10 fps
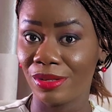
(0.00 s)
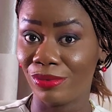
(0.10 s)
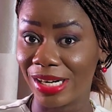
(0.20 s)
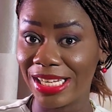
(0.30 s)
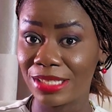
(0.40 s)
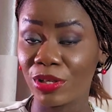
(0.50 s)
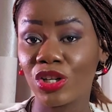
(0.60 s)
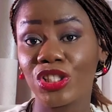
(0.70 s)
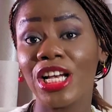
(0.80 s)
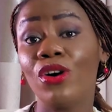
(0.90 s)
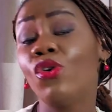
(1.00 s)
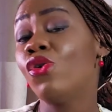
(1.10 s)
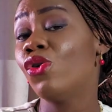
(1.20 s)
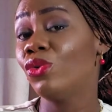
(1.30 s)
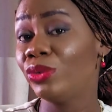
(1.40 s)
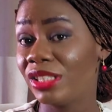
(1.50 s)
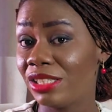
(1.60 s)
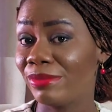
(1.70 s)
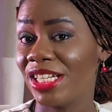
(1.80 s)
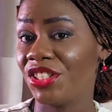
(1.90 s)
right? Because you are
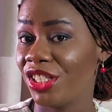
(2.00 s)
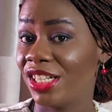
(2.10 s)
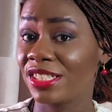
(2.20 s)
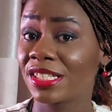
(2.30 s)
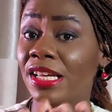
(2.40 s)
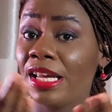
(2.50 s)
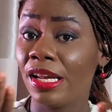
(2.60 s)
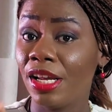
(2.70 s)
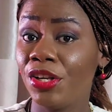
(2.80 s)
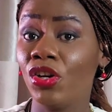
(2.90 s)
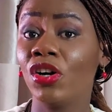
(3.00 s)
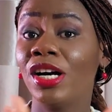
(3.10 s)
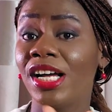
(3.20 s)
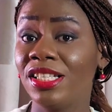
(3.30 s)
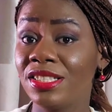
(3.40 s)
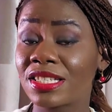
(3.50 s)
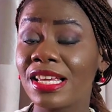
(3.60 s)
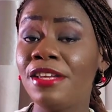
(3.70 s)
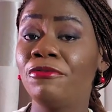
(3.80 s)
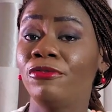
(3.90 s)
holding my shares in your hands
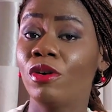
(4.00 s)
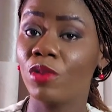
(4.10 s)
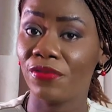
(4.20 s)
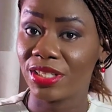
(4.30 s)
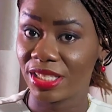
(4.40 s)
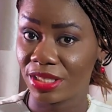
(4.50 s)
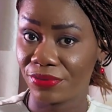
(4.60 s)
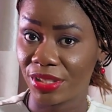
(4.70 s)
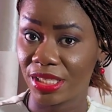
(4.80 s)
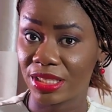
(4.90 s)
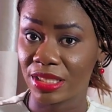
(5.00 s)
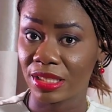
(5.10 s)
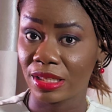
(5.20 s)
in form of a certificate,